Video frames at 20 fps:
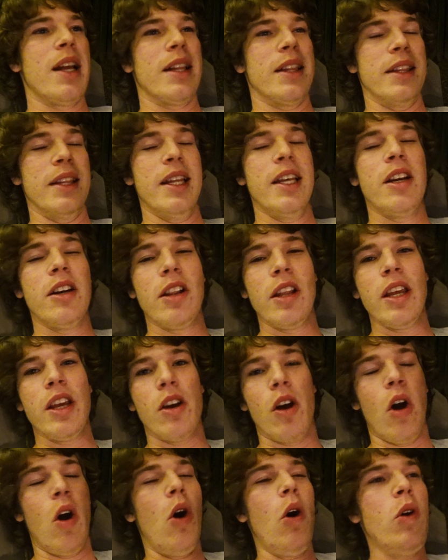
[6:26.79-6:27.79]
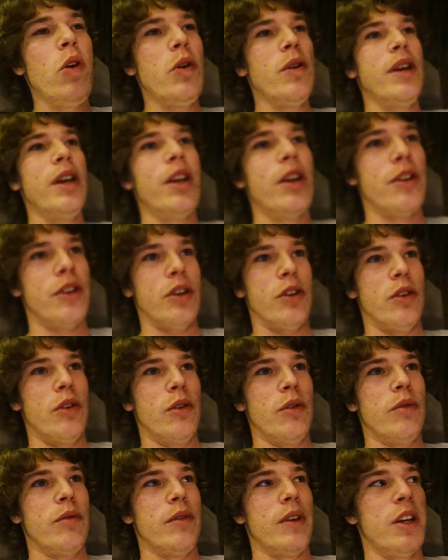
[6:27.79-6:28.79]
Literally, all you need to
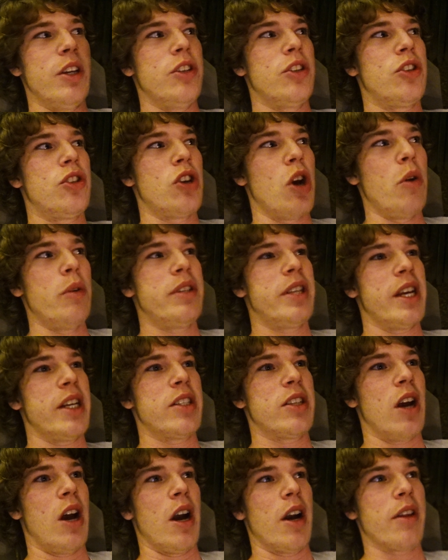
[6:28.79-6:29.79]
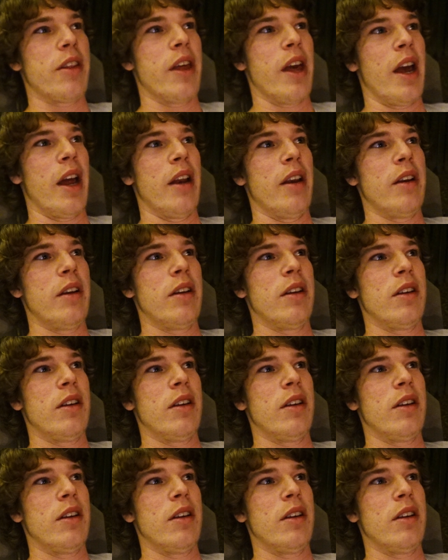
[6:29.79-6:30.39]
do is show TikTok that